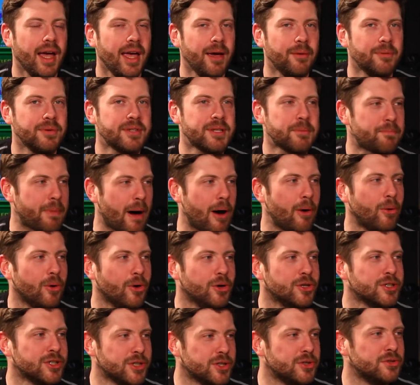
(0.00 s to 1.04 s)
it was about
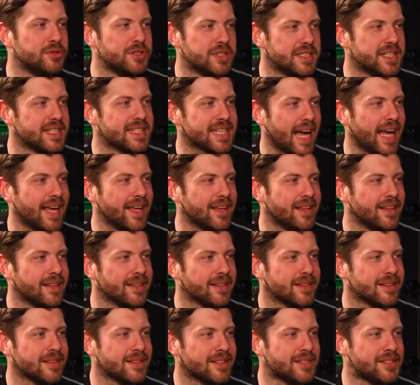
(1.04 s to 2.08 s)
us losing the
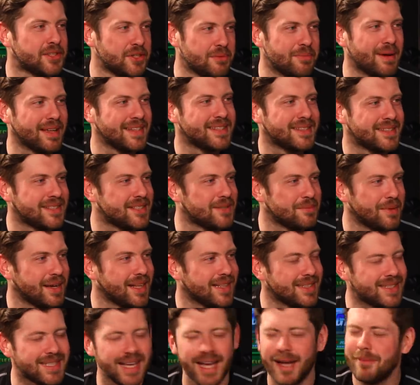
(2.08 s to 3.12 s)
title to man to,
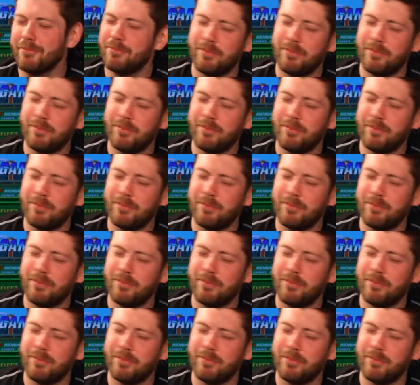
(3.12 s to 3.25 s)
man, to